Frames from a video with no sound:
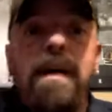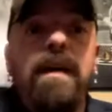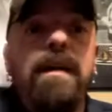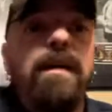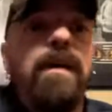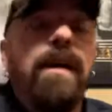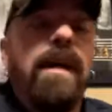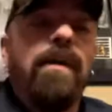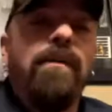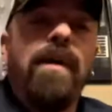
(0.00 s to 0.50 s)

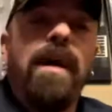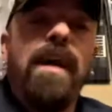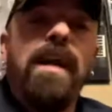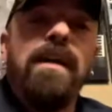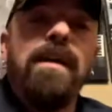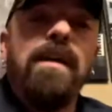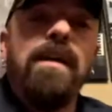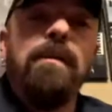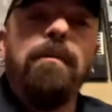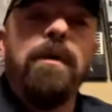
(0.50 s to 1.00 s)
You get
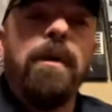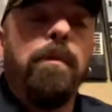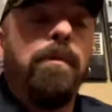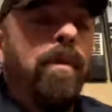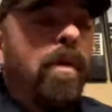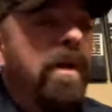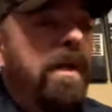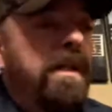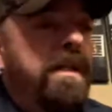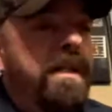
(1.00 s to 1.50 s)
ready, you
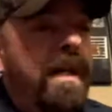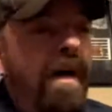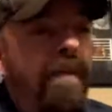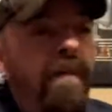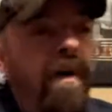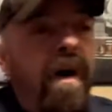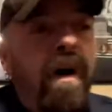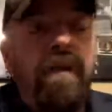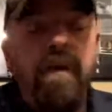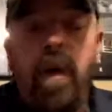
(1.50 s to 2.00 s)
pull your stuff
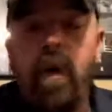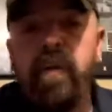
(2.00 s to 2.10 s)
off.